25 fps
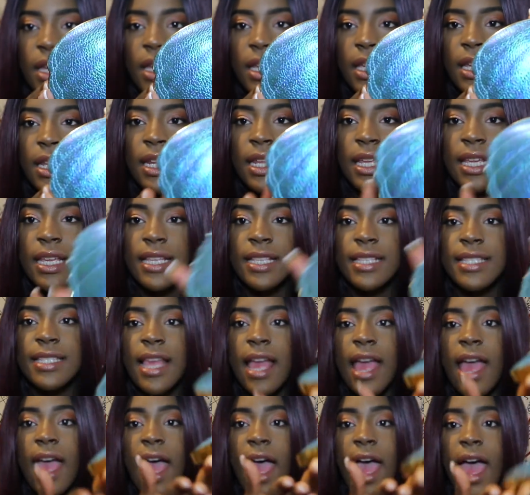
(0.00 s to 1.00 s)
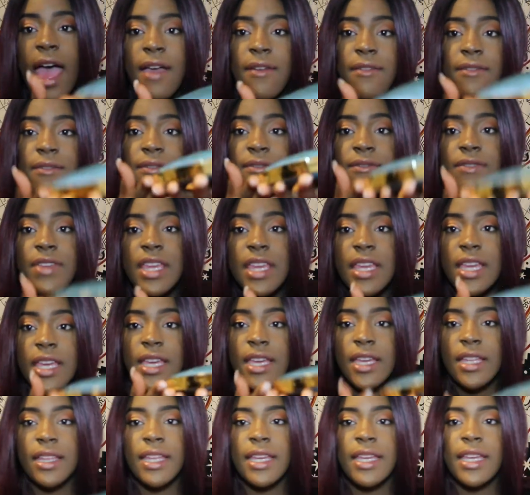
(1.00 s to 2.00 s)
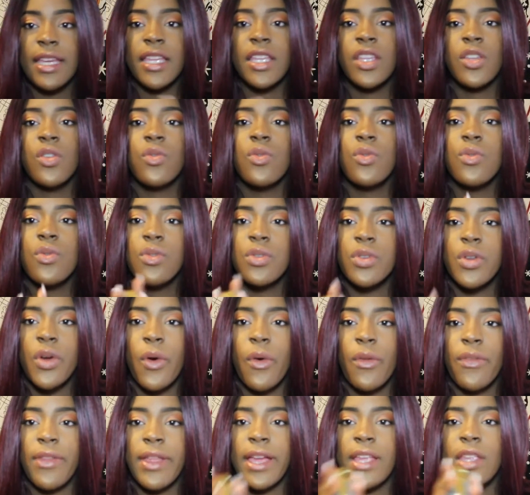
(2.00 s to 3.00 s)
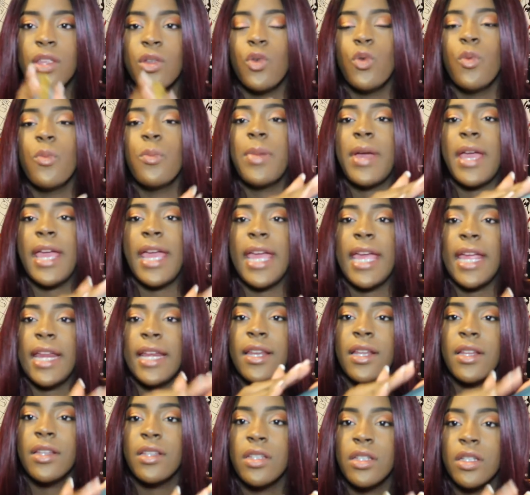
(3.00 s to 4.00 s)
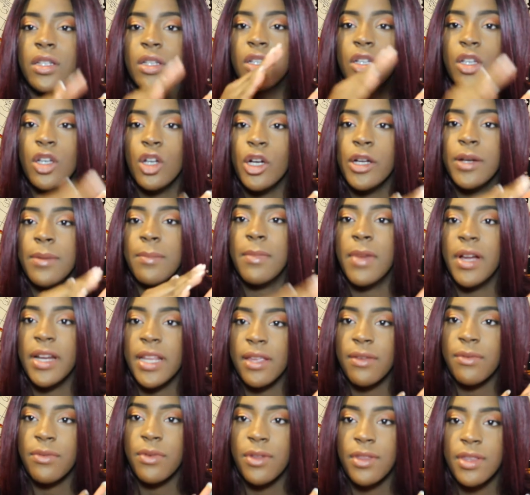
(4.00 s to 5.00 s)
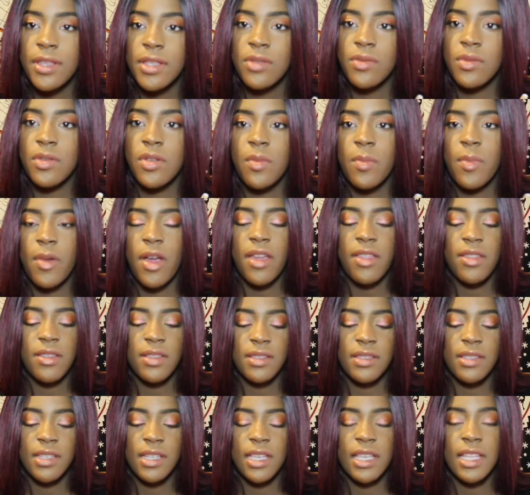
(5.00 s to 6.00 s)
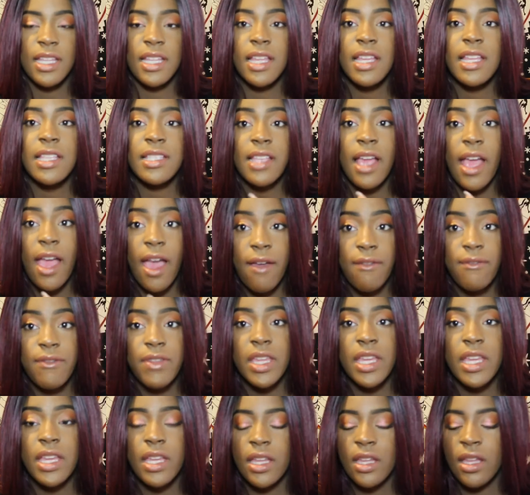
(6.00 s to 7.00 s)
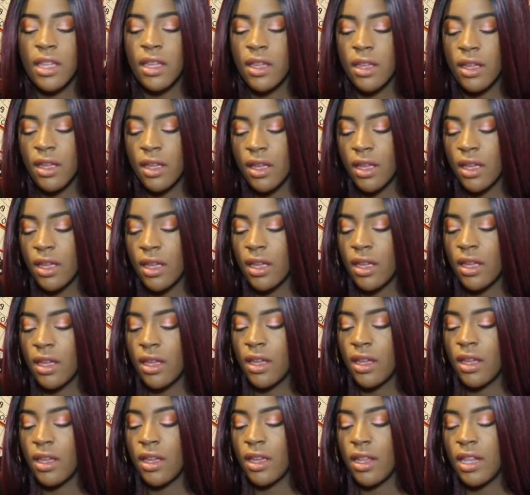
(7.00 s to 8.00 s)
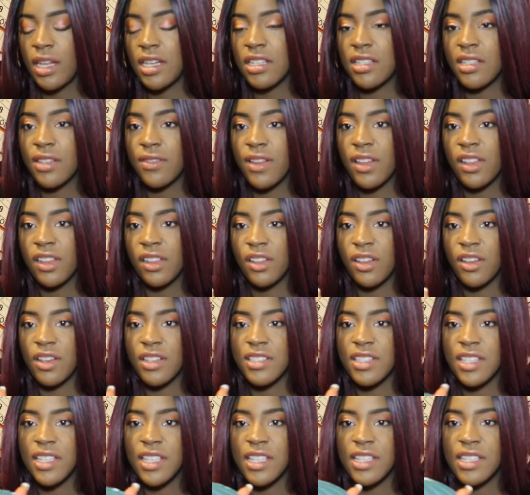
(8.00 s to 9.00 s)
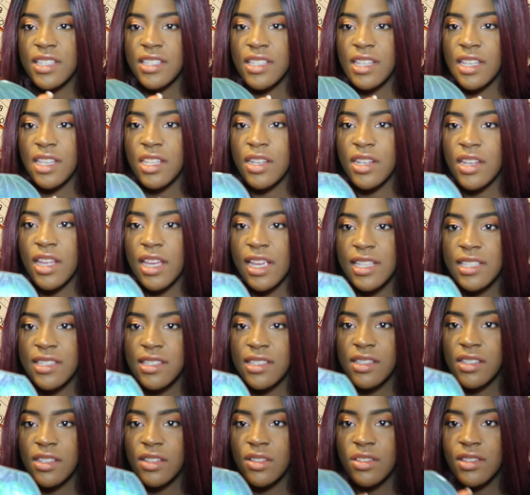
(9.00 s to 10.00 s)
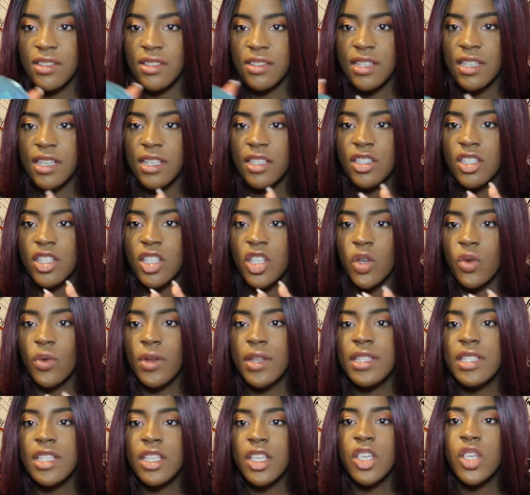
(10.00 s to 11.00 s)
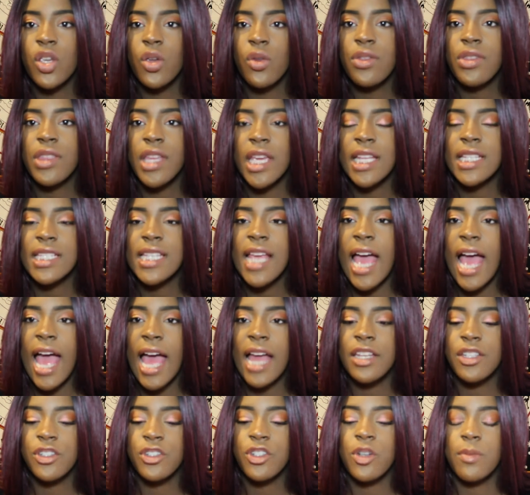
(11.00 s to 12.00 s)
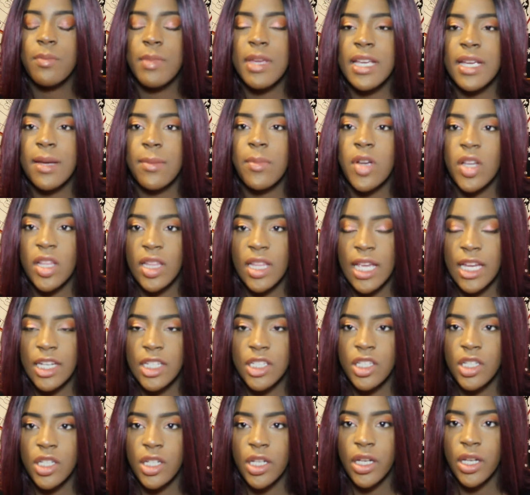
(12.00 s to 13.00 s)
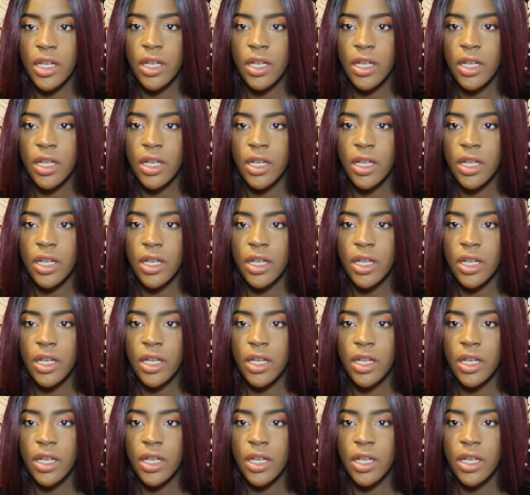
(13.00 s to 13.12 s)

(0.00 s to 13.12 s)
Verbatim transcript: It is heavy. Like, you know that you paid good money for this when you buy this. Like, it is heavy. I just love how it looks. Like, it's like nice and little sleek. It's cute. It's a cute thing to add to your makeup collection.